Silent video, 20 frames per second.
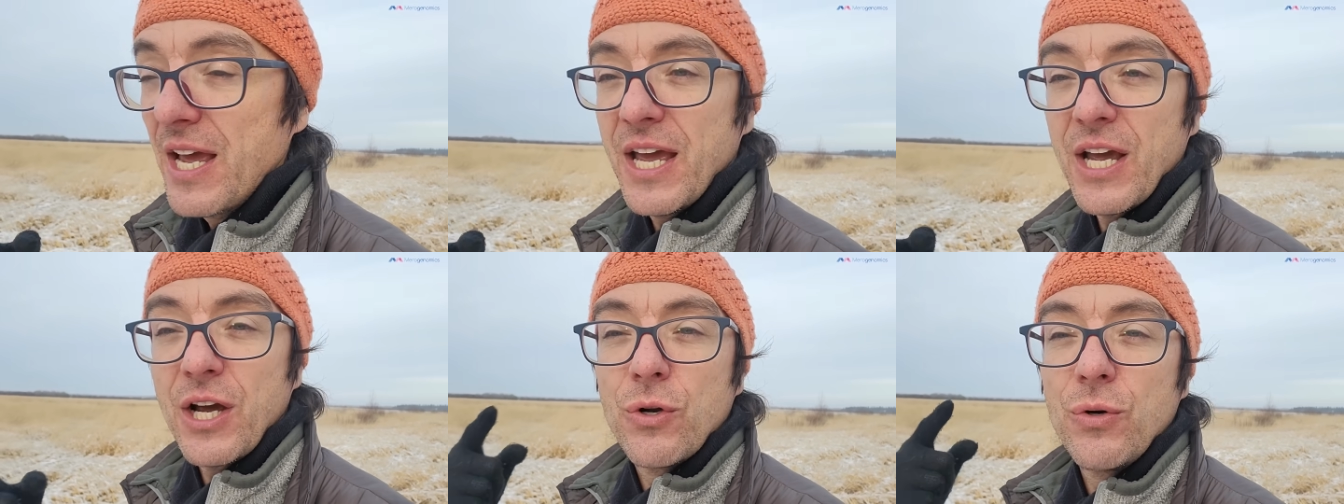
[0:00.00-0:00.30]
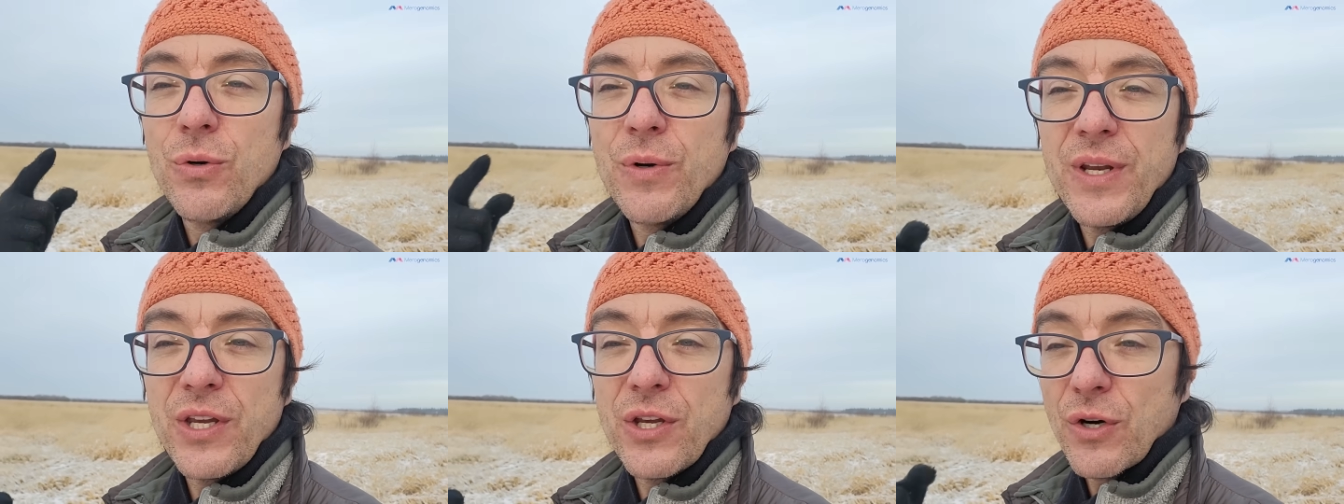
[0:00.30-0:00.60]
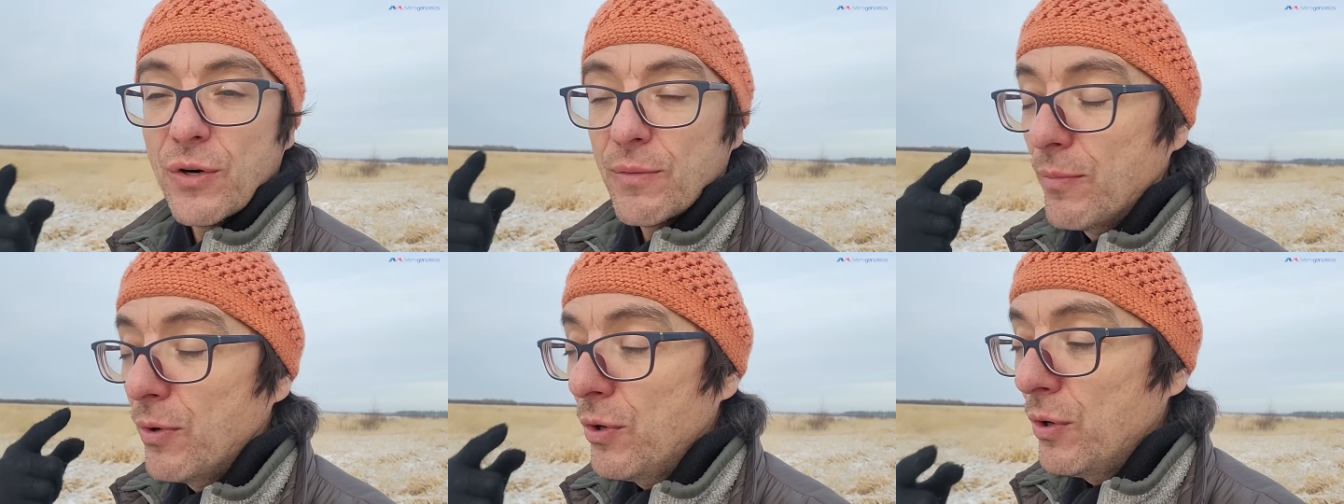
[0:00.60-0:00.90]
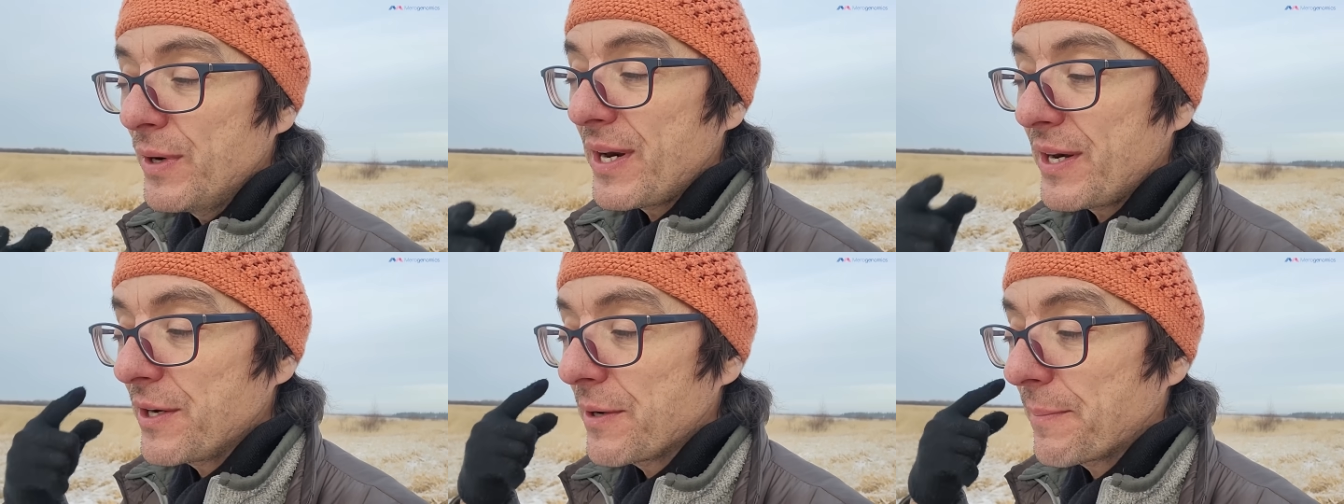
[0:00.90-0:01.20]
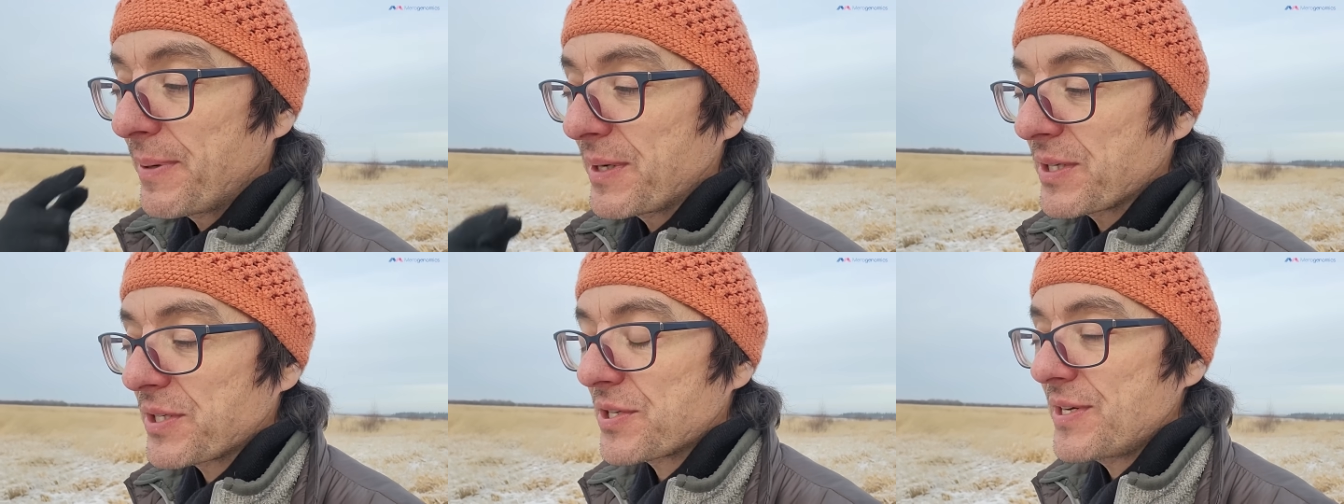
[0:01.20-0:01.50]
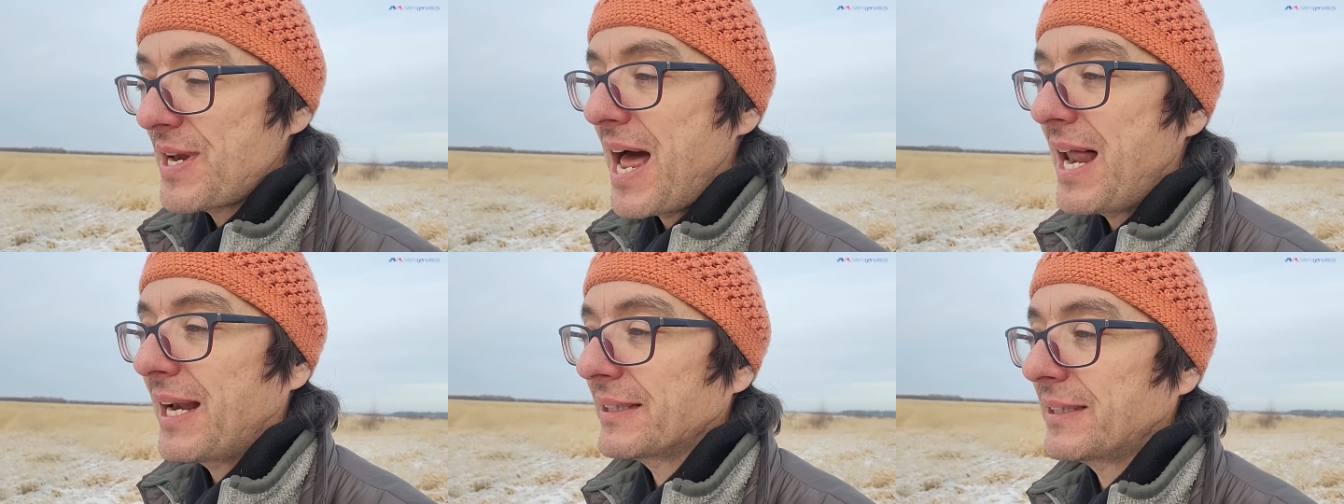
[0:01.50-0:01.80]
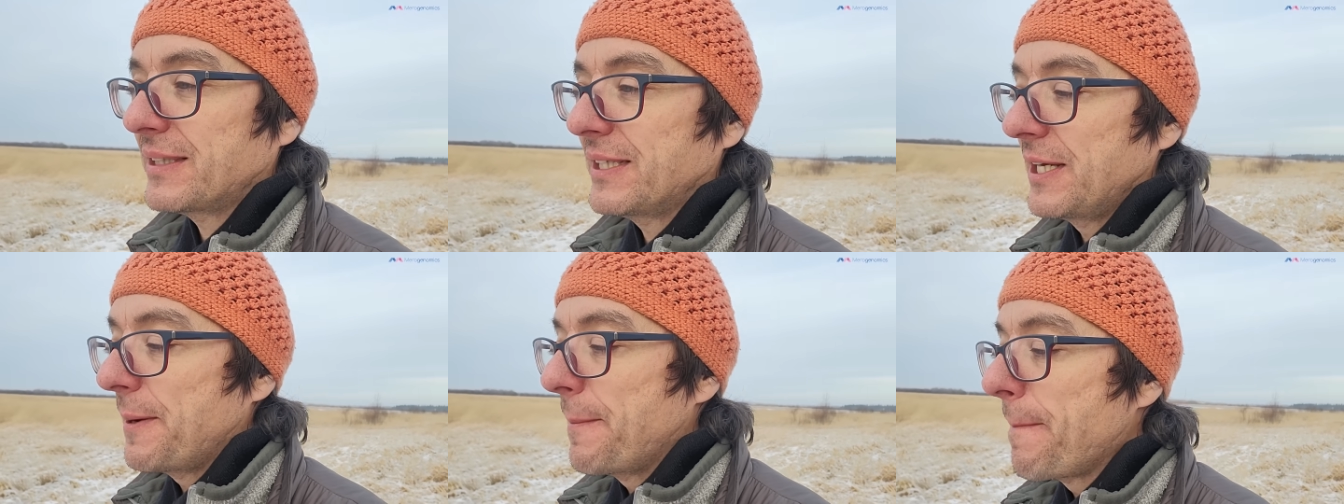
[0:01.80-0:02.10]
including your mood and your
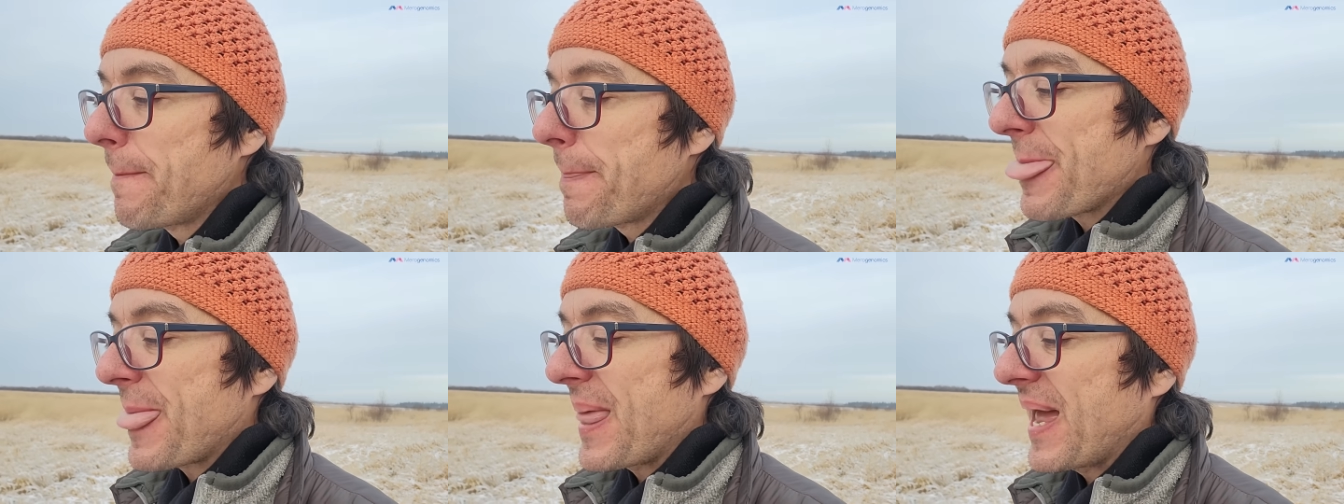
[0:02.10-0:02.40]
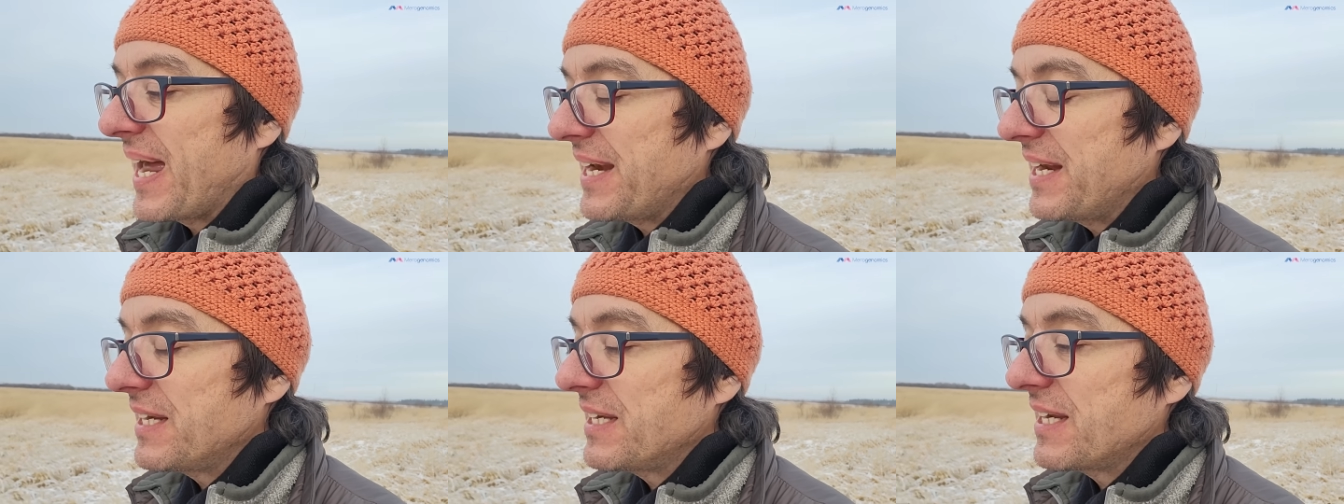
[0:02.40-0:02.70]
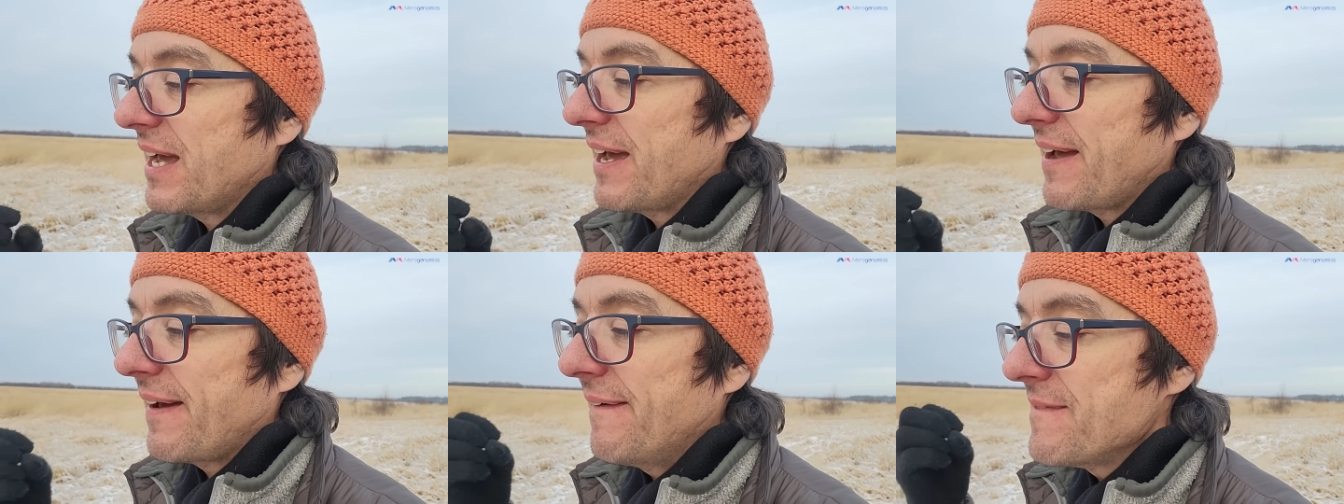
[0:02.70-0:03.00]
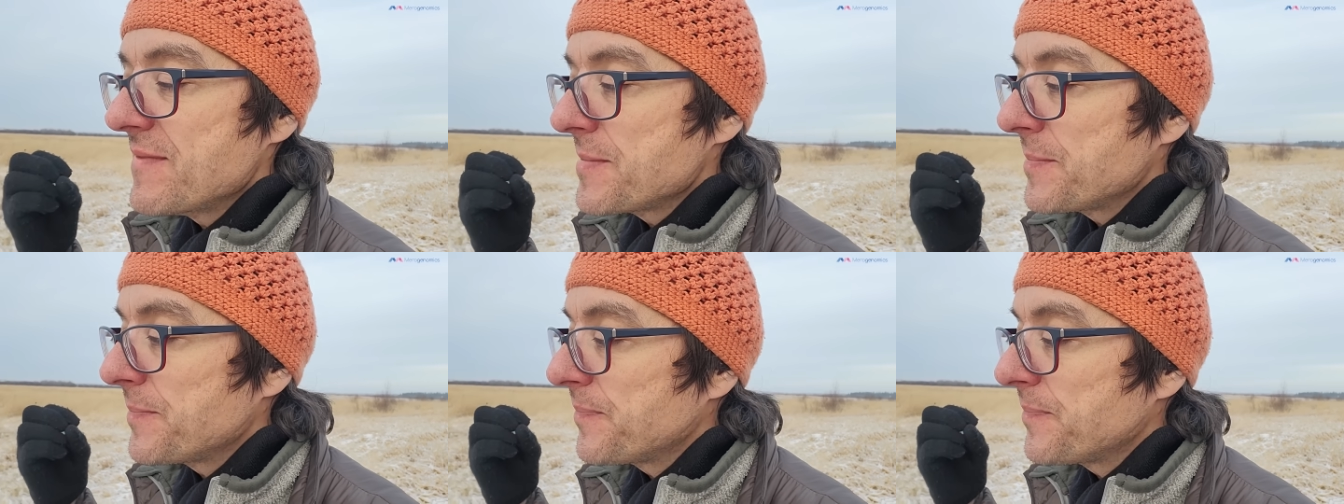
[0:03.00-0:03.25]
personality. And in the